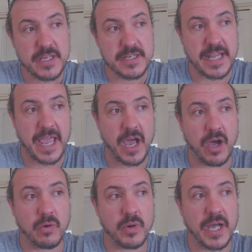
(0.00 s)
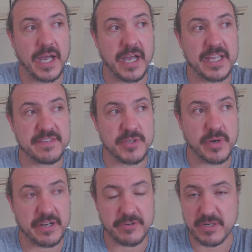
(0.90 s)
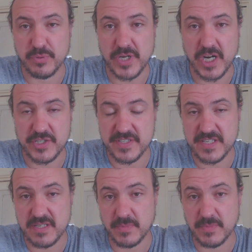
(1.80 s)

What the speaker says: Now, if you are in a production system,